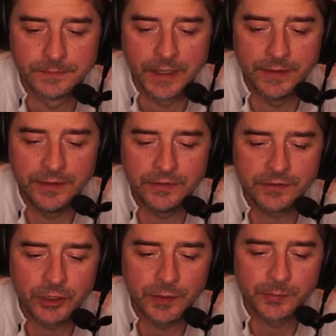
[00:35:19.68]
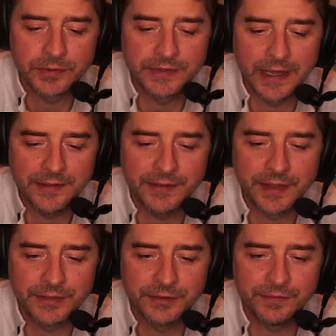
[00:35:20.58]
Are they just gonna pretend that they're